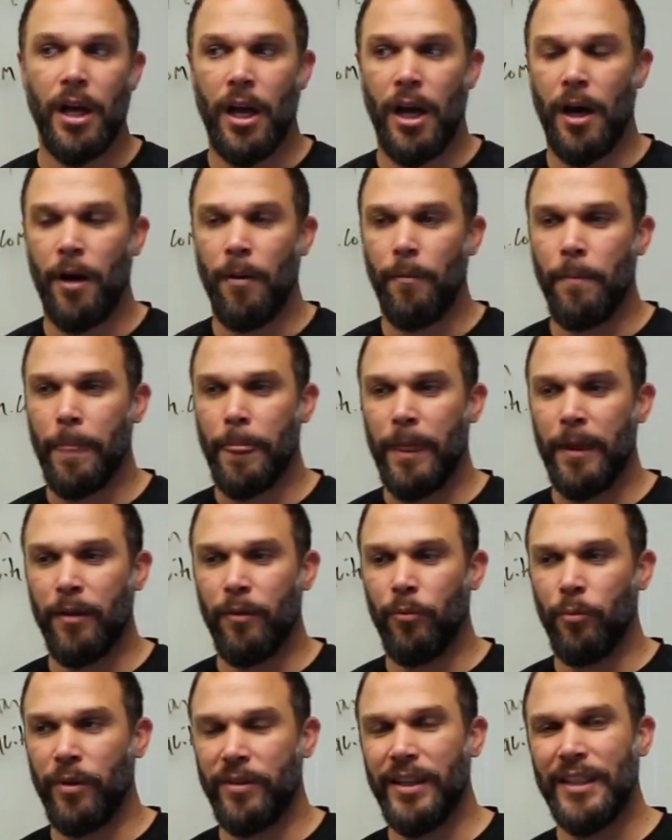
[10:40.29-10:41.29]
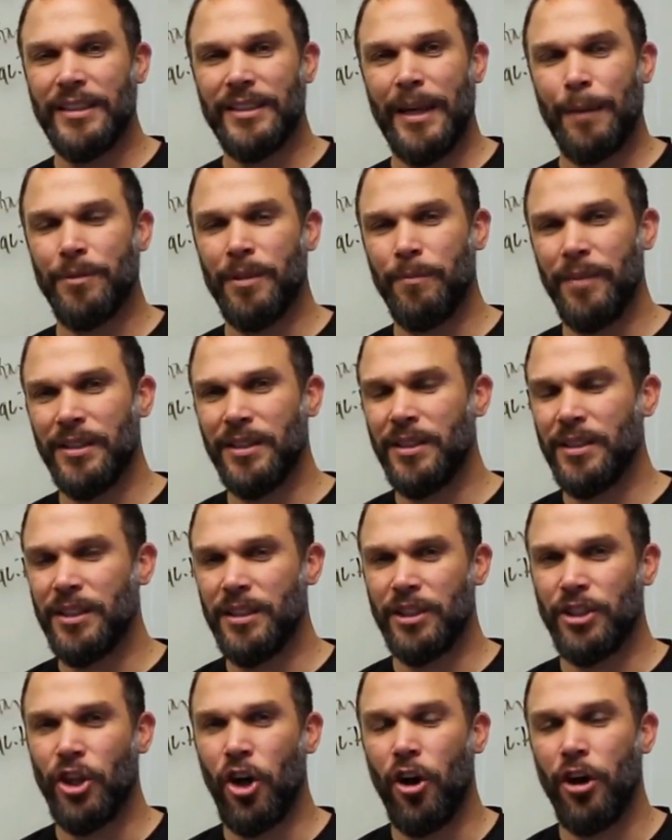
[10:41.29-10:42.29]
Um, with these types of businesses,
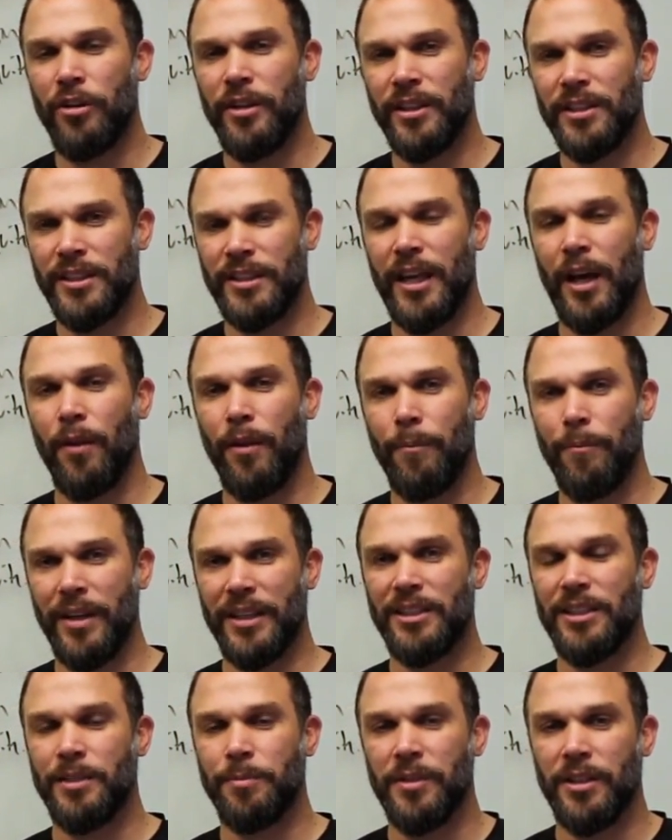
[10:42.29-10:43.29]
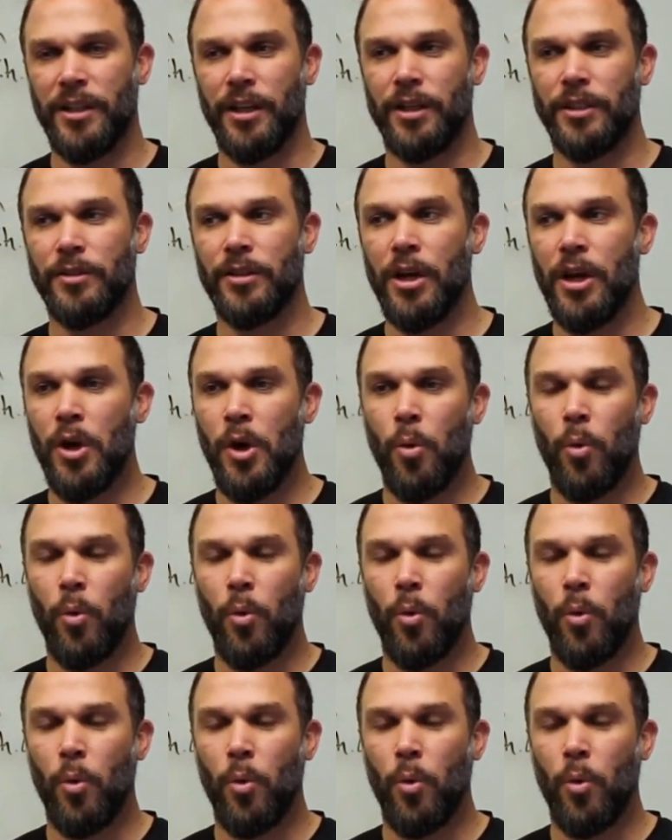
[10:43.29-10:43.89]
it's hard to sell the business because